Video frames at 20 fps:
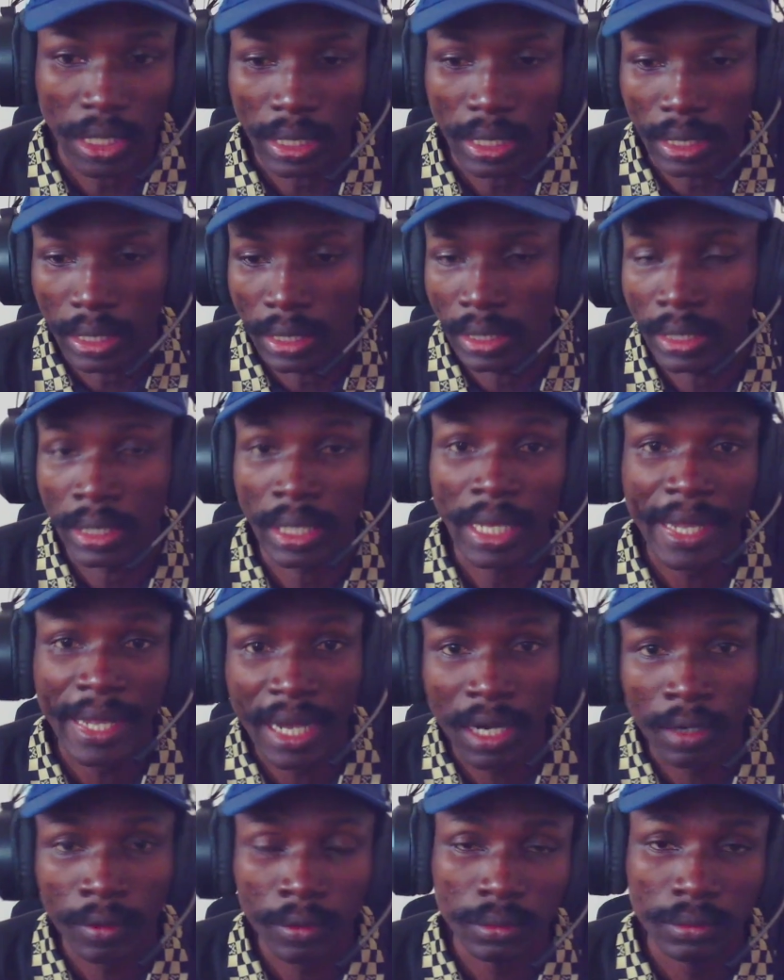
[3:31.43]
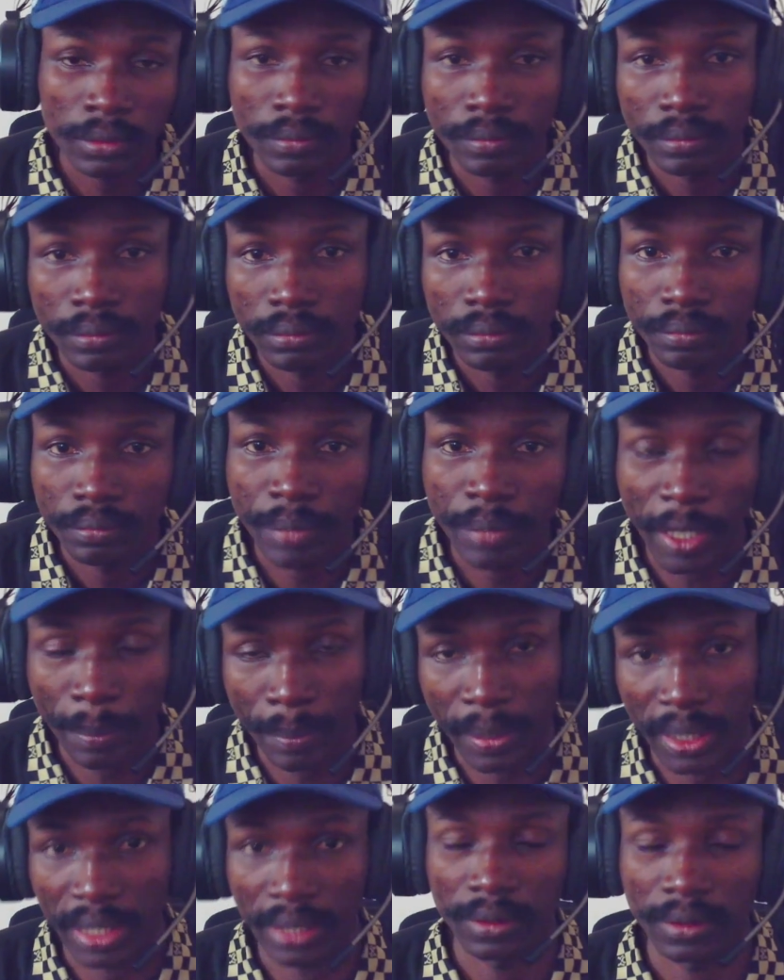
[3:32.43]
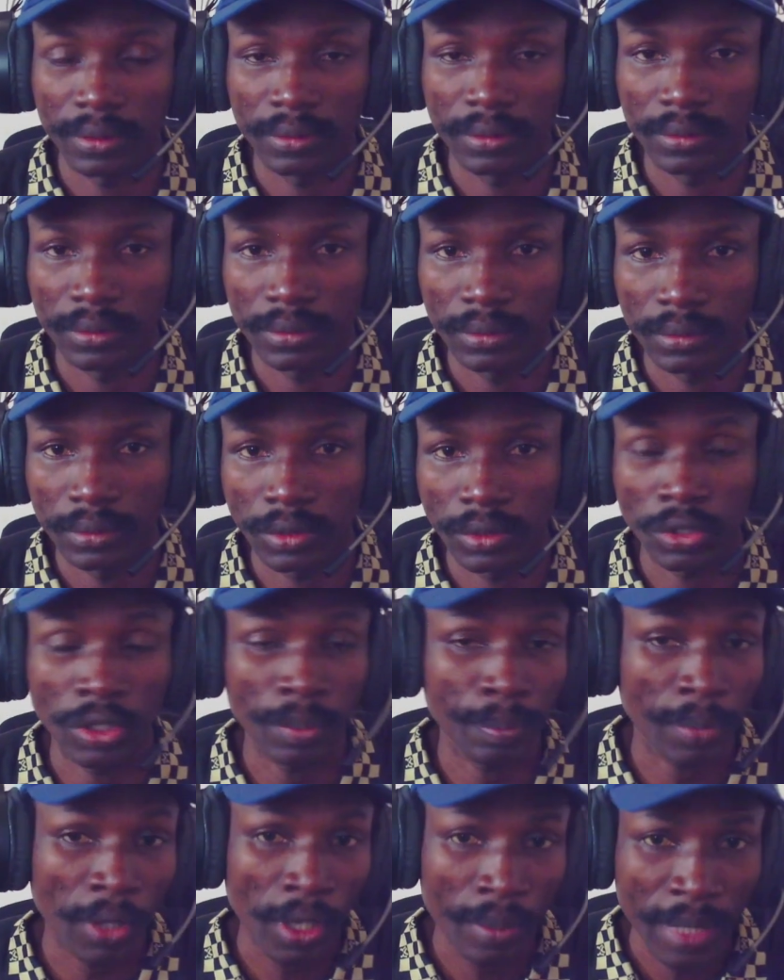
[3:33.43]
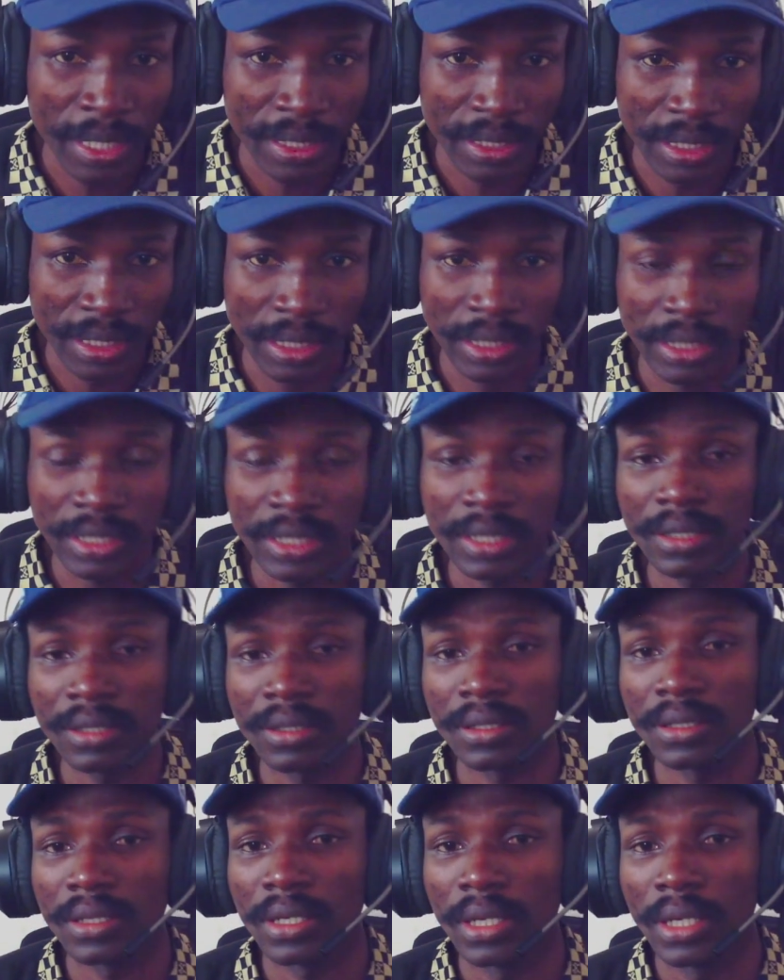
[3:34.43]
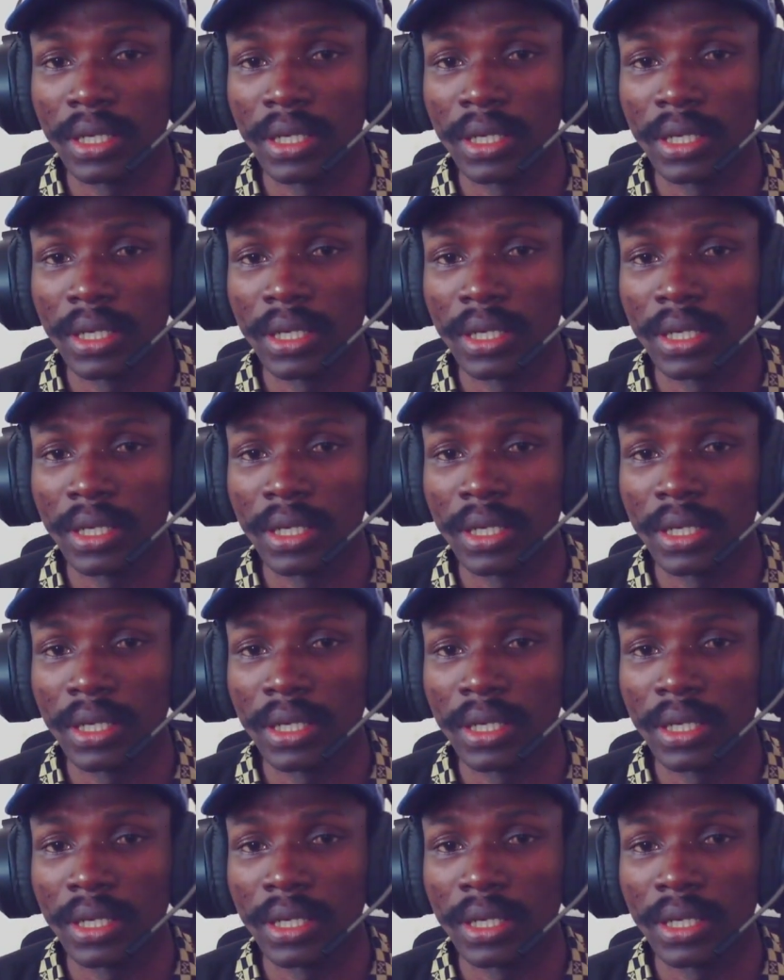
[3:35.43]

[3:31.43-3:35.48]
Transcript: the legal paper, your deployment keys,